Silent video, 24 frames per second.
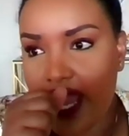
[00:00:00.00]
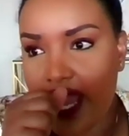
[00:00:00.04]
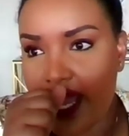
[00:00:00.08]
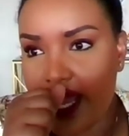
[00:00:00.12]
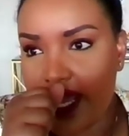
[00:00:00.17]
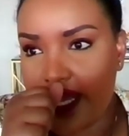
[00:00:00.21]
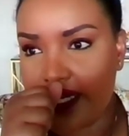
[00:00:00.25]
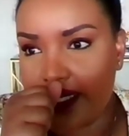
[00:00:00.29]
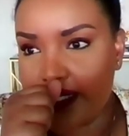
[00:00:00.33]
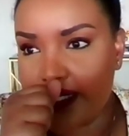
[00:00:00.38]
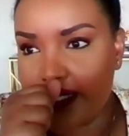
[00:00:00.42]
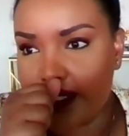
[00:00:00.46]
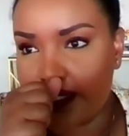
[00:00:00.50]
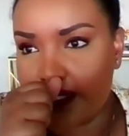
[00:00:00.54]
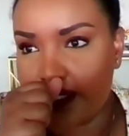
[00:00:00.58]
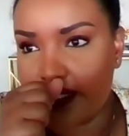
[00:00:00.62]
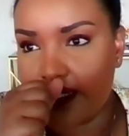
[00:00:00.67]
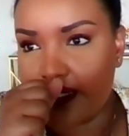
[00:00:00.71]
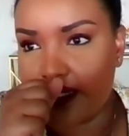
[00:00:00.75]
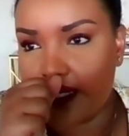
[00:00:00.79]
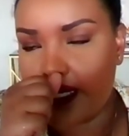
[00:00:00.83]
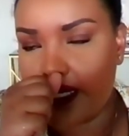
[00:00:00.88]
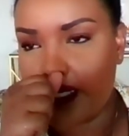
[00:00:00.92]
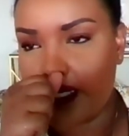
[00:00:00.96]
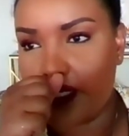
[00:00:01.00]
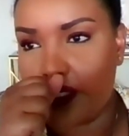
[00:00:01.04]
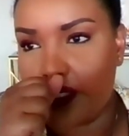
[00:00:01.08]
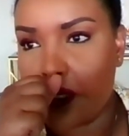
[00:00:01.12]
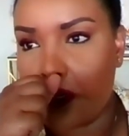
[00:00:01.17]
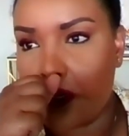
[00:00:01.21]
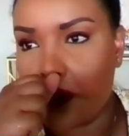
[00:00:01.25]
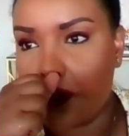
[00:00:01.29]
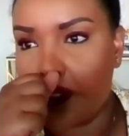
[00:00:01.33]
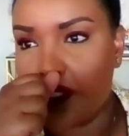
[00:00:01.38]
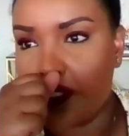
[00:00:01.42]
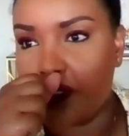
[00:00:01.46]

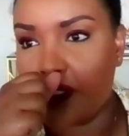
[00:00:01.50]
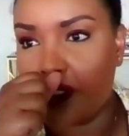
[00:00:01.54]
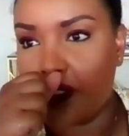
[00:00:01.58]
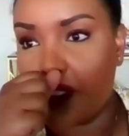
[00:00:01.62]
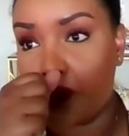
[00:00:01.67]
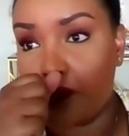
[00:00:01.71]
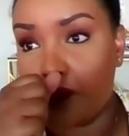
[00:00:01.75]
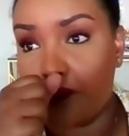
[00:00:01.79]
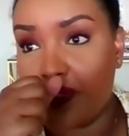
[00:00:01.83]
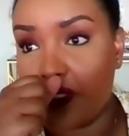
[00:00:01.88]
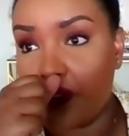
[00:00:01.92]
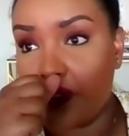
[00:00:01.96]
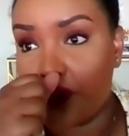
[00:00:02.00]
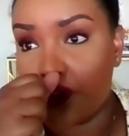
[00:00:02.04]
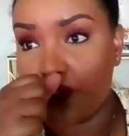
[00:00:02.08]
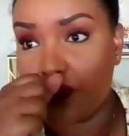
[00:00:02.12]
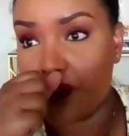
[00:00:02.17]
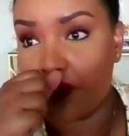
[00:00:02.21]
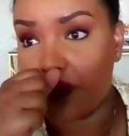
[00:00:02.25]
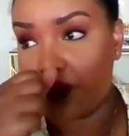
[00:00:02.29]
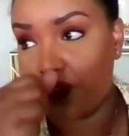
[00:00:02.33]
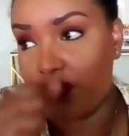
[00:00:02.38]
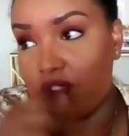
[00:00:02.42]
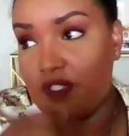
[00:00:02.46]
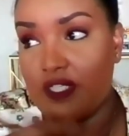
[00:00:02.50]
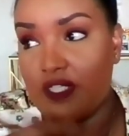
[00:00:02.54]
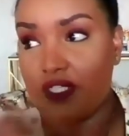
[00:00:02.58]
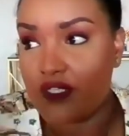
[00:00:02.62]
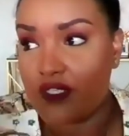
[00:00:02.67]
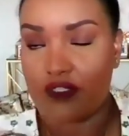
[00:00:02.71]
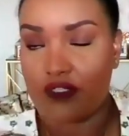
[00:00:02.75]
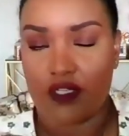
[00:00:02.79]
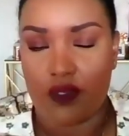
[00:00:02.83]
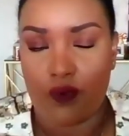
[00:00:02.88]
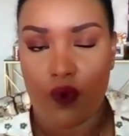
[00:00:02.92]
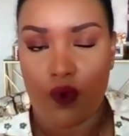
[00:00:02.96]
It'll be also interesting
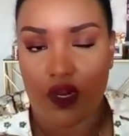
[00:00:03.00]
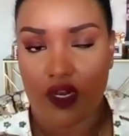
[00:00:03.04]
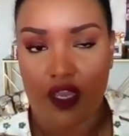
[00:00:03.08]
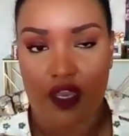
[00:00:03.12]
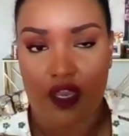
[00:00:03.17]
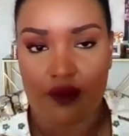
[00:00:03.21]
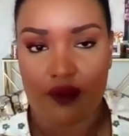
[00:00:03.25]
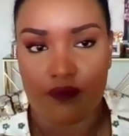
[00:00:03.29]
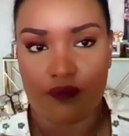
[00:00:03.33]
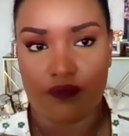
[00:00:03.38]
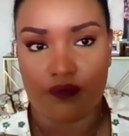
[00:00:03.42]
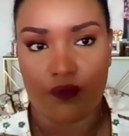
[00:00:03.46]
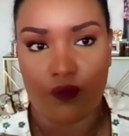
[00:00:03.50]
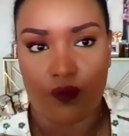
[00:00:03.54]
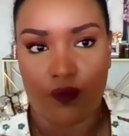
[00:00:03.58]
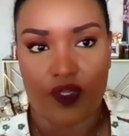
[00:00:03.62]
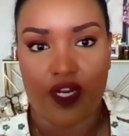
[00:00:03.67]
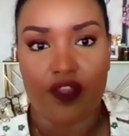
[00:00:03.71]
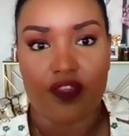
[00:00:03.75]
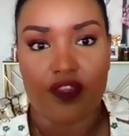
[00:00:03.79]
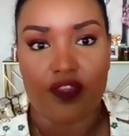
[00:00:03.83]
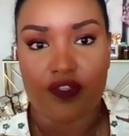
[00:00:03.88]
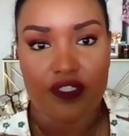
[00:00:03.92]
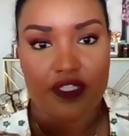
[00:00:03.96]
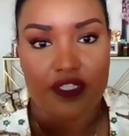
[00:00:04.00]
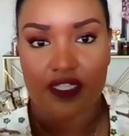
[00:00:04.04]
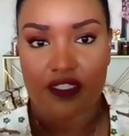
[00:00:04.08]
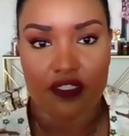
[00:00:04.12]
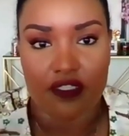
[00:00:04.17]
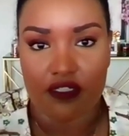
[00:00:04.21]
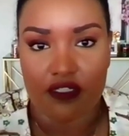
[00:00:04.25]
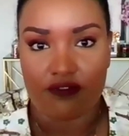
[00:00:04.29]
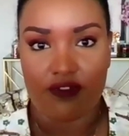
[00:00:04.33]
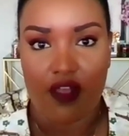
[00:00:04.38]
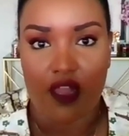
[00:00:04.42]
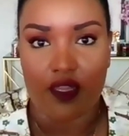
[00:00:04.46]
to see what else
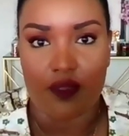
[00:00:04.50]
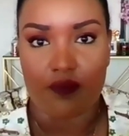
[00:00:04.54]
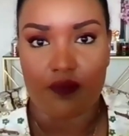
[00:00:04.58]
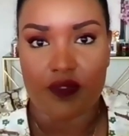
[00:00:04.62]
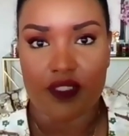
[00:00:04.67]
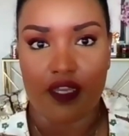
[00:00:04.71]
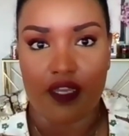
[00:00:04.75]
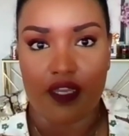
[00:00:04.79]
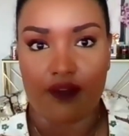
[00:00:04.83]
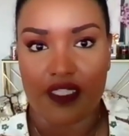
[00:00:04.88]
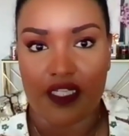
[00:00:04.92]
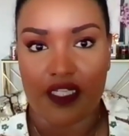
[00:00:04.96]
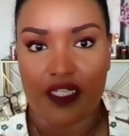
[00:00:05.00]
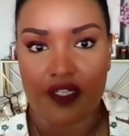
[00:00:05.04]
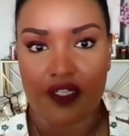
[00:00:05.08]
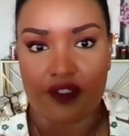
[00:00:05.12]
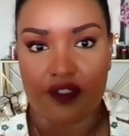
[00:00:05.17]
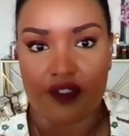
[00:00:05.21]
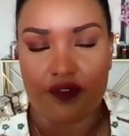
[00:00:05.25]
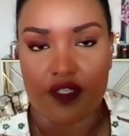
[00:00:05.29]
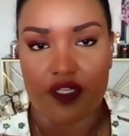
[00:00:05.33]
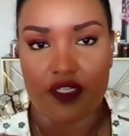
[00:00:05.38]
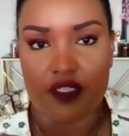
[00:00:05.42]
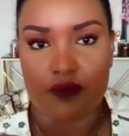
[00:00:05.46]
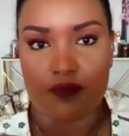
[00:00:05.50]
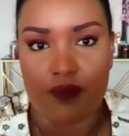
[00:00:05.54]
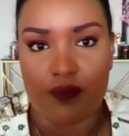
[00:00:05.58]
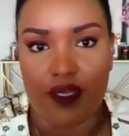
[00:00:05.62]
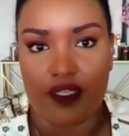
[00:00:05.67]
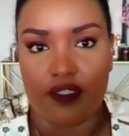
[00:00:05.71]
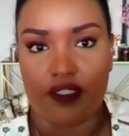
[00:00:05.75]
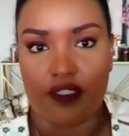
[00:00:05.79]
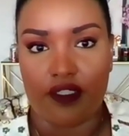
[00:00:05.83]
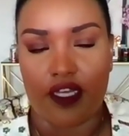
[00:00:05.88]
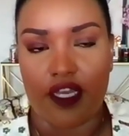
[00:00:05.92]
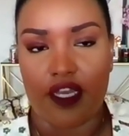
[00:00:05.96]
gets developed coming out of this.
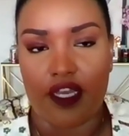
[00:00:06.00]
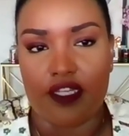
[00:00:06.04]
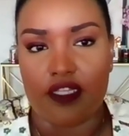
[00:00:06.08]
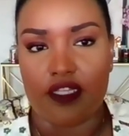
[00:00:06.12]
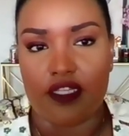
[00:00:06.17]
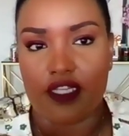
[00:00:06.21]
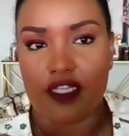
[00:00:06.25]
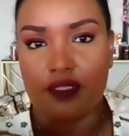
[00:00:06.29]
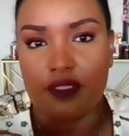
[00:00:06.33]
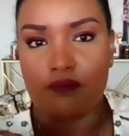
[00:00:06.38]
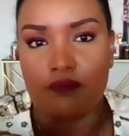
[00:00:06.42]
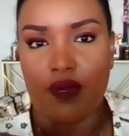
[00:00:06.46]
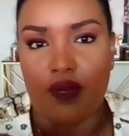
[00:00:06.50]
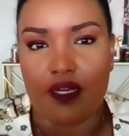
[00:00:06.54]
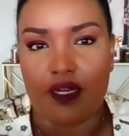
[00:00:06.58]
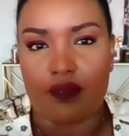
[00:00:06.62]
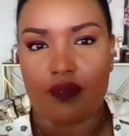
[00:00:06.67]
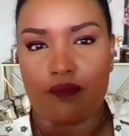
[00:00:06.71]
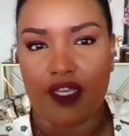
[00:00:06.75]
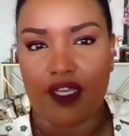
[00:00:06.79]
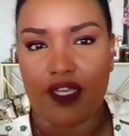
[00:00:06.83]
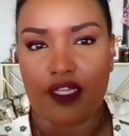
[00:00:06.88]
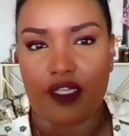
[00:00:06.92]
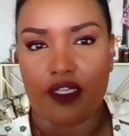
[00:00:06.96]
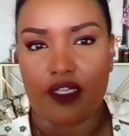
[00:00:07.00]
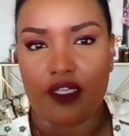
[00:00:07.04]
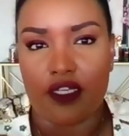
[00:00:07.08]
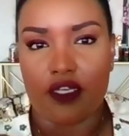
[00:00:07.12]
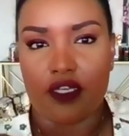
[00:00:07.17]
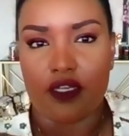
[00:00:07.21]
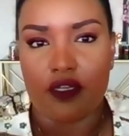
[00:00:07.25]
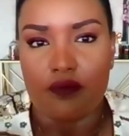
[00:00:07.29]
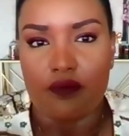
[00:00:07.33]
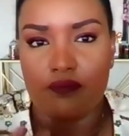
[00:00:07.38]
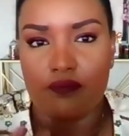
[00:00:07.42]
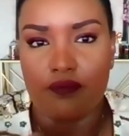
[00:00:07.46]
But I think my
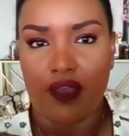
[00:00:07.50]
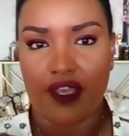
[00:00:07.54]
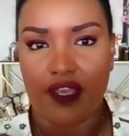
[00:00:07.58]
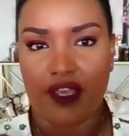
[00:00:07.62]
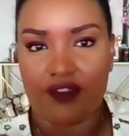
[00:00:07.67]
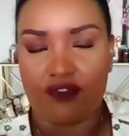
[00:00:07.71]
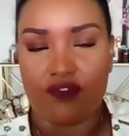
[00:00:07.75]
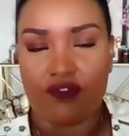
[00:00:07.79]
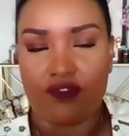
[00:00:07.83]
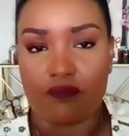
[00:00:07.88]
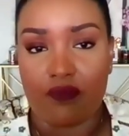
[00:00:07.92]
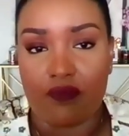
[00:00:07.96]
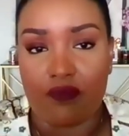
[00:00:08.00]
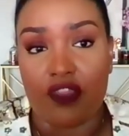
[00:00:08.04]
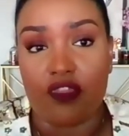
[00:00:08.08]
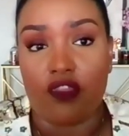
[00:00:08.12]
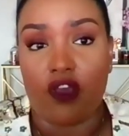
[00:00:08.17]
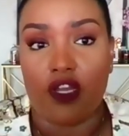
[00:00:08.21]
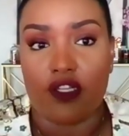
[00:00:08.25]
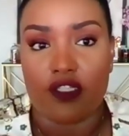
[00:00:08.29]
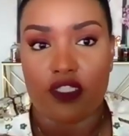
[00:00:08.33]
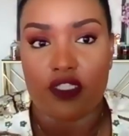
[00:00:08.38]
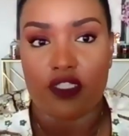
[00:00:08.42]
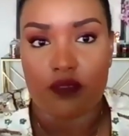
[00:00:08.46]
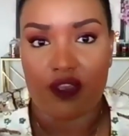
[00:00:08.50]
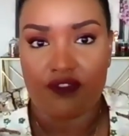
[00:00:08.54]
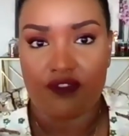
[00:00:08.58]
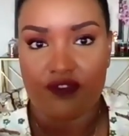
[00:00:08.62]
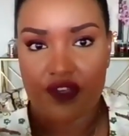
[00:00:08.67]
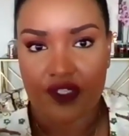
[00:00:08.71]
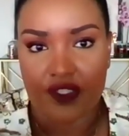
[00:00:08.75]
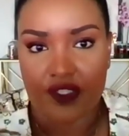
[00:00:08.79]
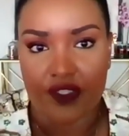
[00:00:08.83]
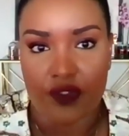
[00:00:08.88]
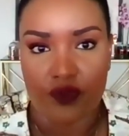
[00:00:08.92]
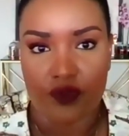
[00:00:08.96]
thoughts and my
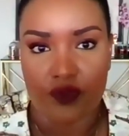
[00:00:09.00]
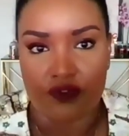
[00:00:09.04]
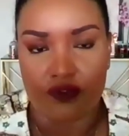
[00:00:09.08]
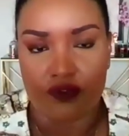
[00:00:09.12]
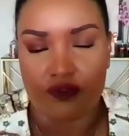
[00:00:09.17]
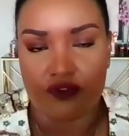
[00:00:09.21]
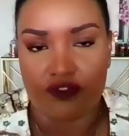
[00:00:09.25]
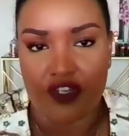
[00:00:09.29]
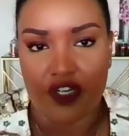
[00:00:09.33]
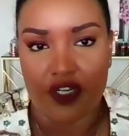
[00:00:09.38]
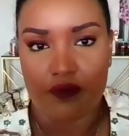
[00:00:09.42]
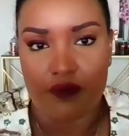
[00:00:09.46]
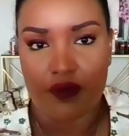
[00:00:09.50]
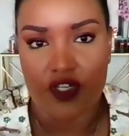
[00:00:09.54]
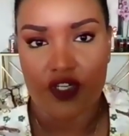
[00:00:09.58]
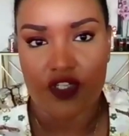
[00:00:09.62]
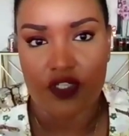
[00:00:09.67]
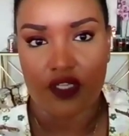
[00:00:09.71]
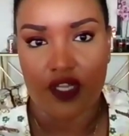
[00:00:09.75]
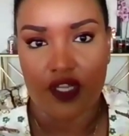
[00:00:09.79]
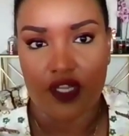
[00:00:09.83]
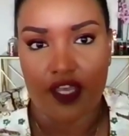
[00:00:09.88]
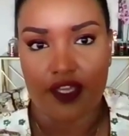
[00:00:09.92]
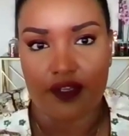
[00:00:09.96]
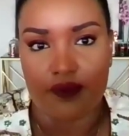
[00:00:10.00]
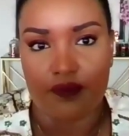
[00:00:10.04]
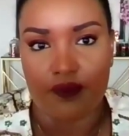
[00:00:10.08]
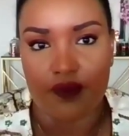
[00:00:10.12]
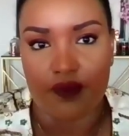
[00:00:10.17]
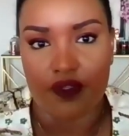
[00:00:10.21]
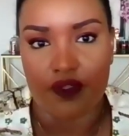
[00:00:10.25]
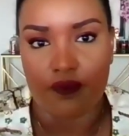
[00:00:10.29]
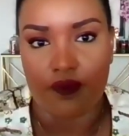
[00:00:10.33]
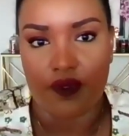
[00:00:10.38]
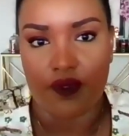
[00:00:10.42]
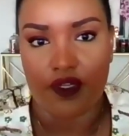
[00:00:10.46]
feelings are very much in line
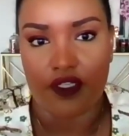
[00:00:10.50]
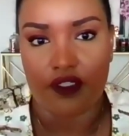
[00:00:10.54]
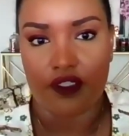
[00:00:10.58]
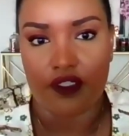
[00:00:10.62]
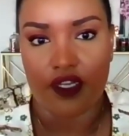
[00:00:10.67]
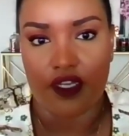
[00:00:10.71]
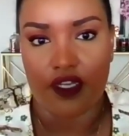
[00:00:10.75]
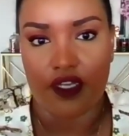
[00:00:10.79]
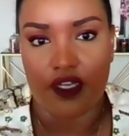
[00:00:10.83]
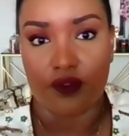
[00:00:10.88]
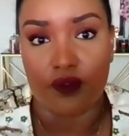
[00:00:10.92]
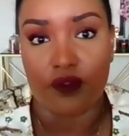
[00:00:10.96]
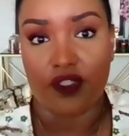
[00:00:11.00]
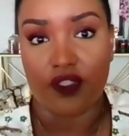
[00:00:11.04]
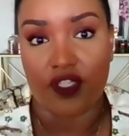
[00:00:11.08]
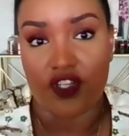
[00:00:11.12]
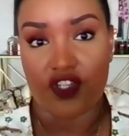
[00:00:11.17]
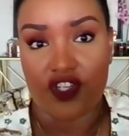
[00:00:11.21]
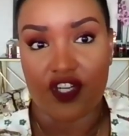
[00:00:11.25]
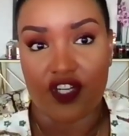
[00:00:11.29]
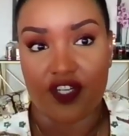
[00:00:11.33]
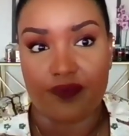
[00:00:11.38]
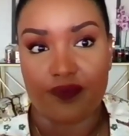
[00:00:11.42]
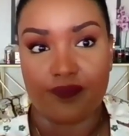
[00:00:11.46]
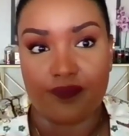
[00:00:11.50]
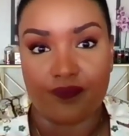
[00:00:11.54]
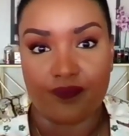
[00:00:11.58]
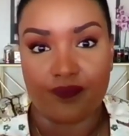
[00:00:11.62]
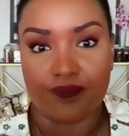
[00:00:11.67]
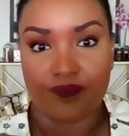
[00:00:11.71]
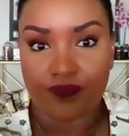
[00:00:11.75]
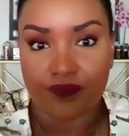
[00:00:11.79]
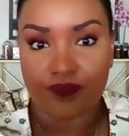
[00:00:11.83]
with what Kunle shared.